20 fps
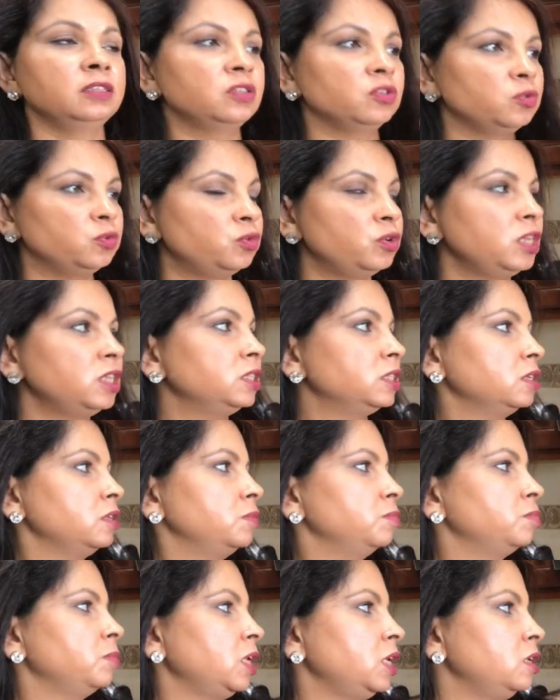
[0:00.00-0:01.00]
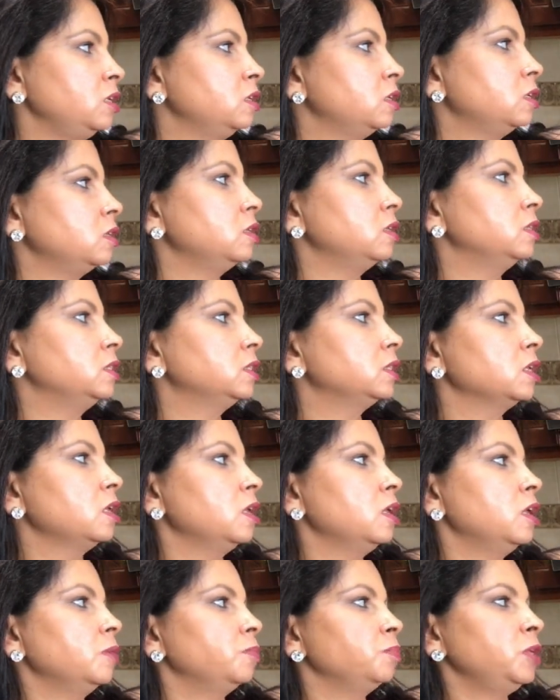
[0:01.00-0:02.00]
The reason main is
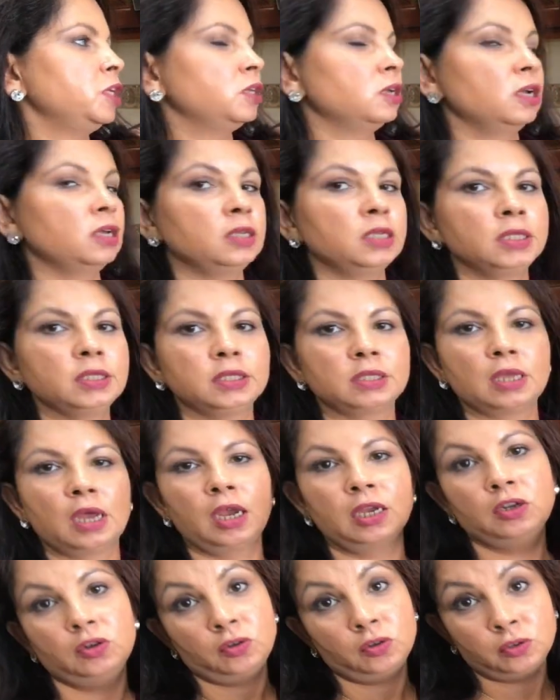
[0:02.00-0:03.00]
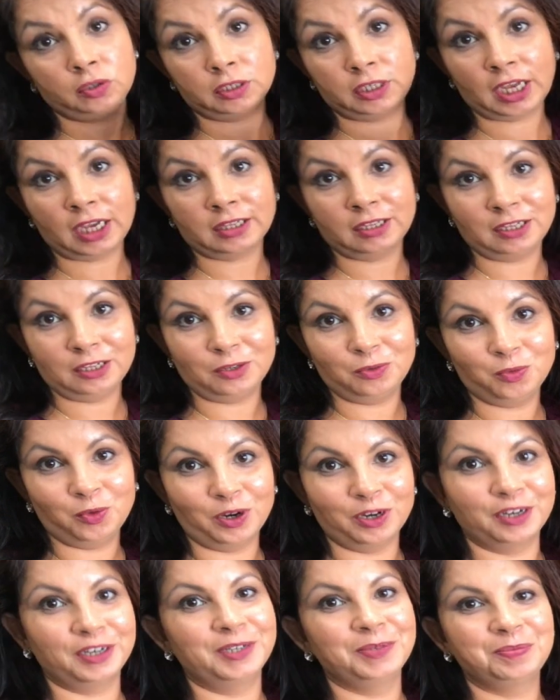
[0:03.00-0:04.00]
because, I don't know the technical
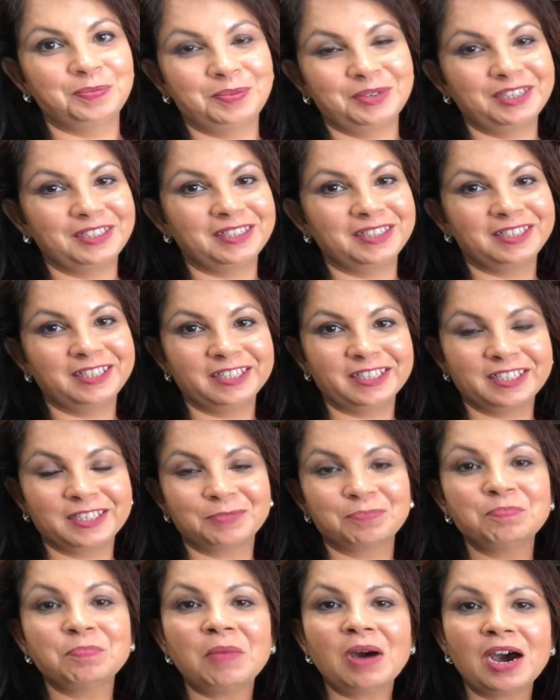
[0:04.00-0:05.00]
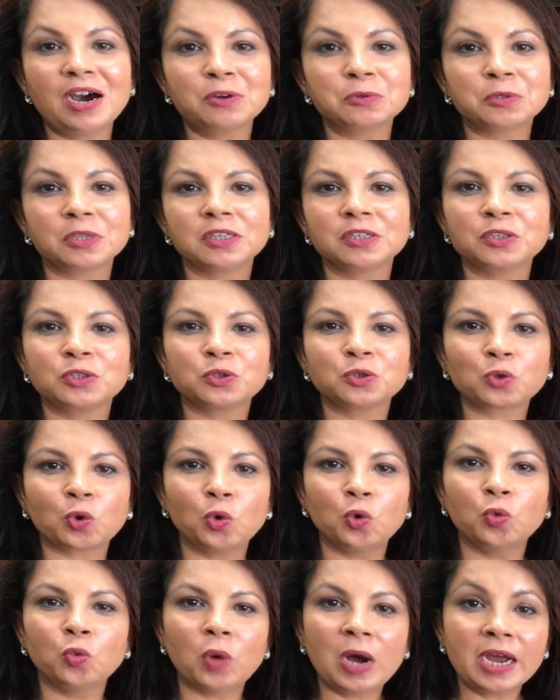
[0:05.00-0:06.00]
word, but this mouth is
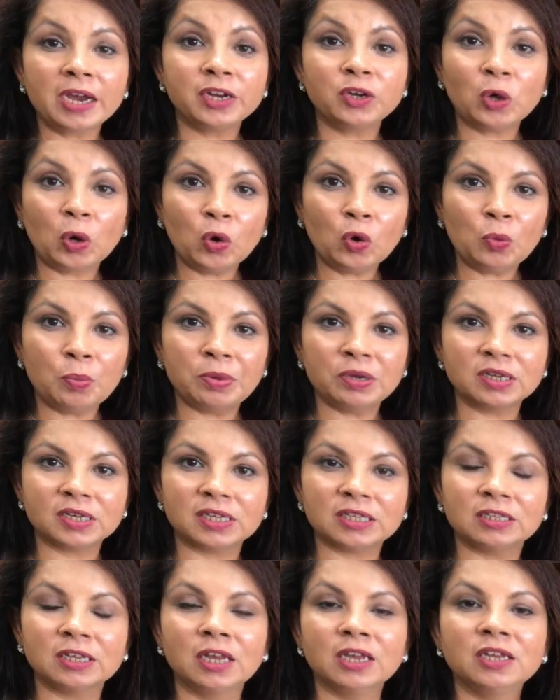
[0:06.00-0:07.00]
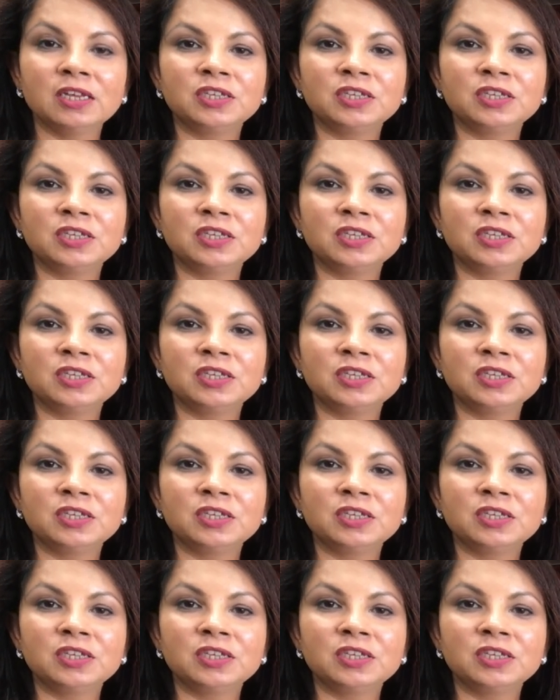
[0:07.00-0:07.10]
so wide open.